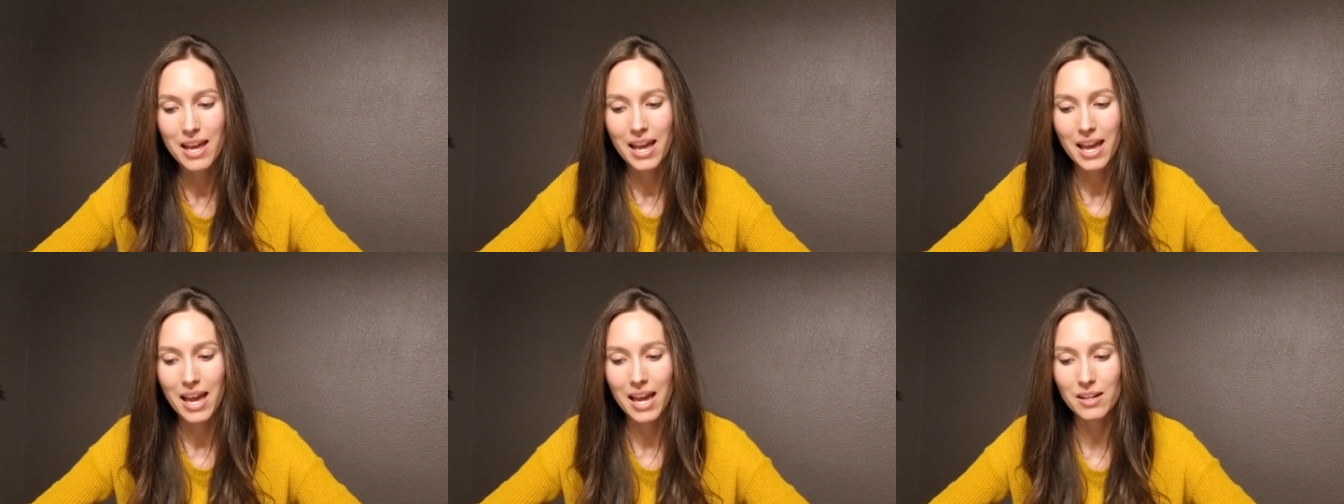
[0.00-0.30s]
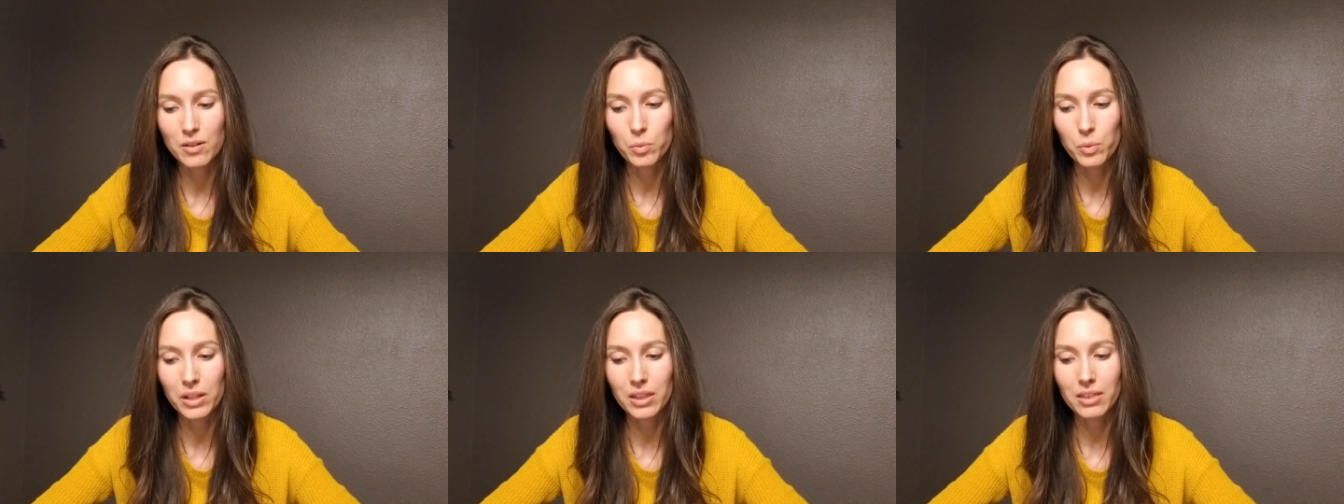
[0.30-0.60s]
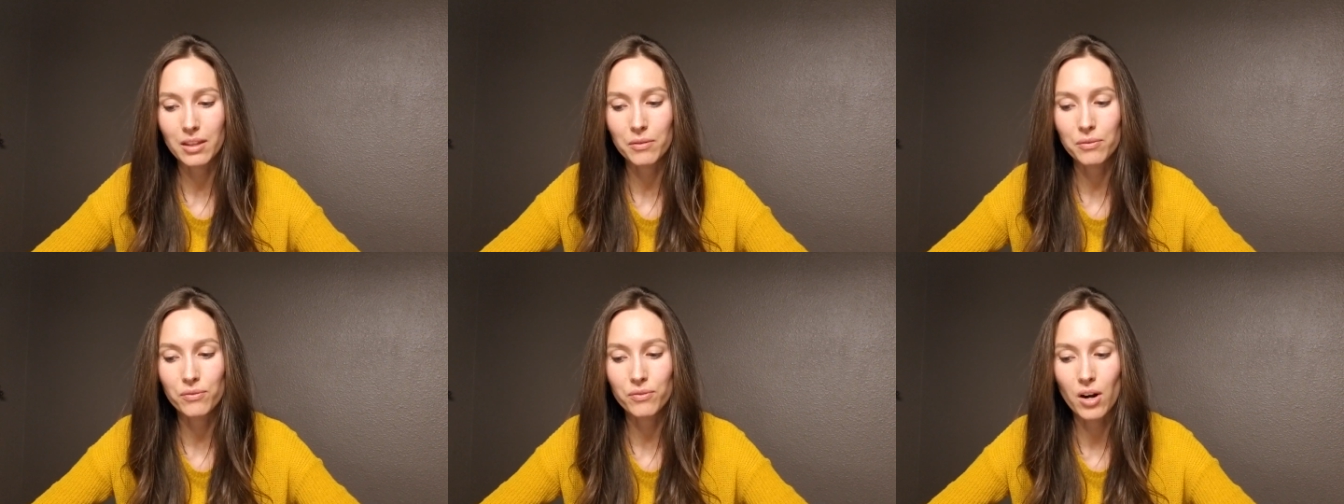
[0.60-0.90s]
and with
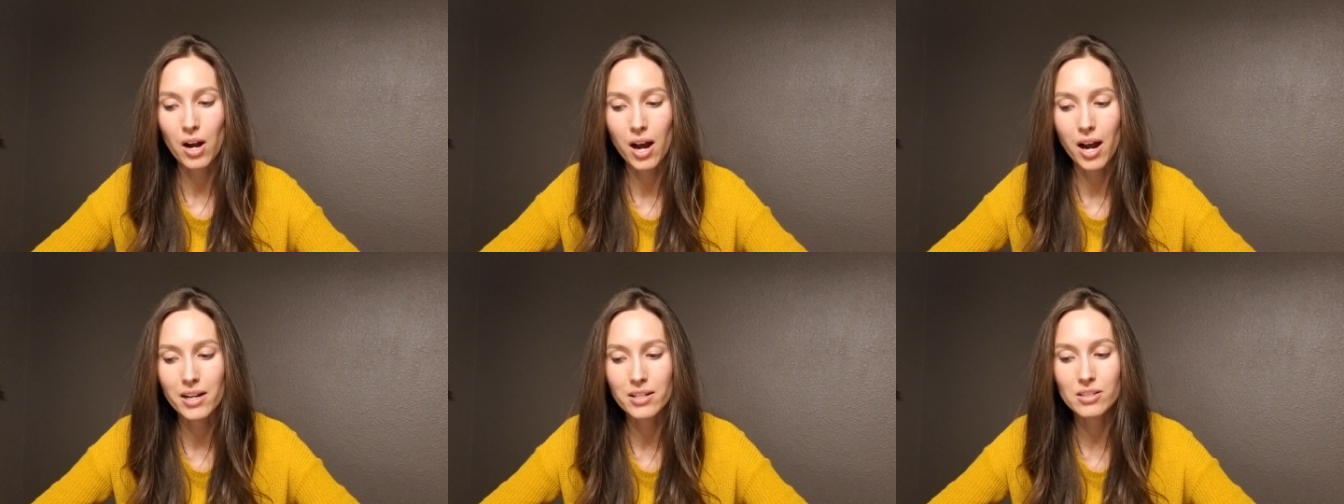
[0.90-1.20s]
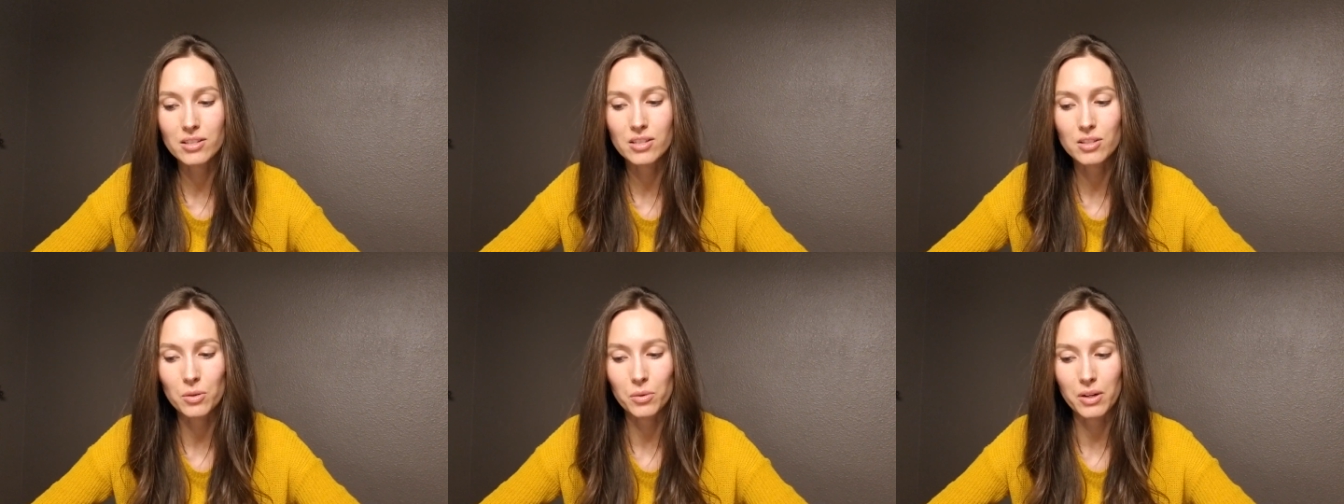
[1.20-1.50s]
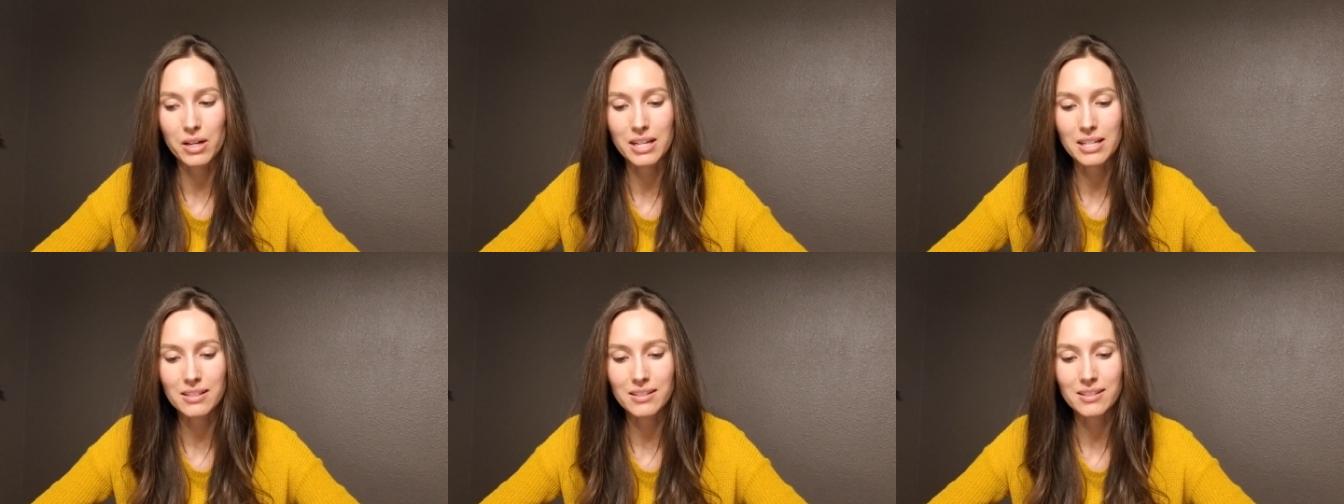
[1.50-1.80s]
the fraud
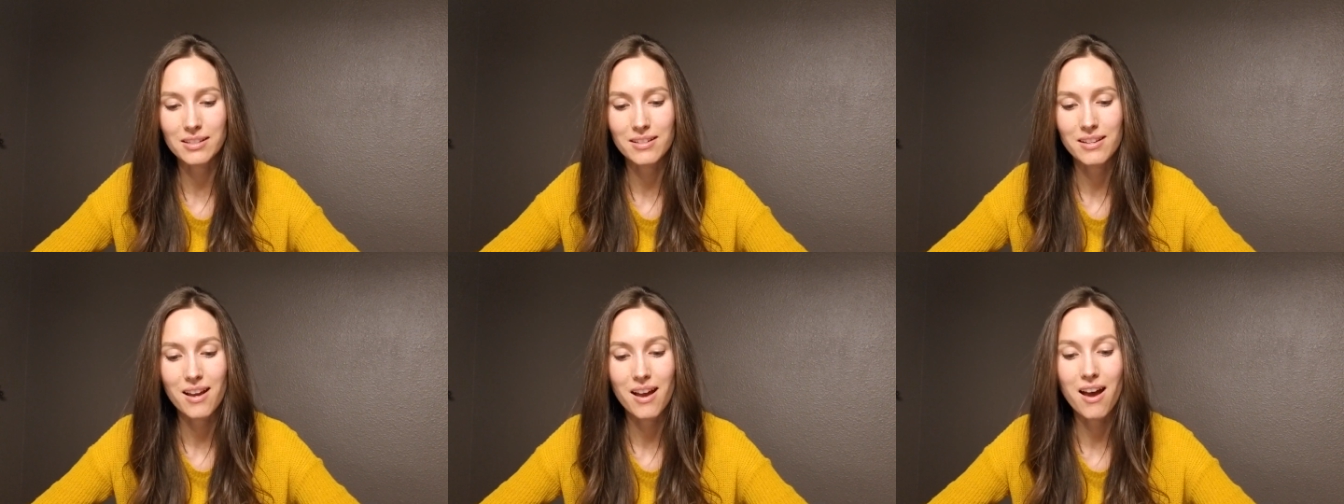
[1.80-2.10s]
stories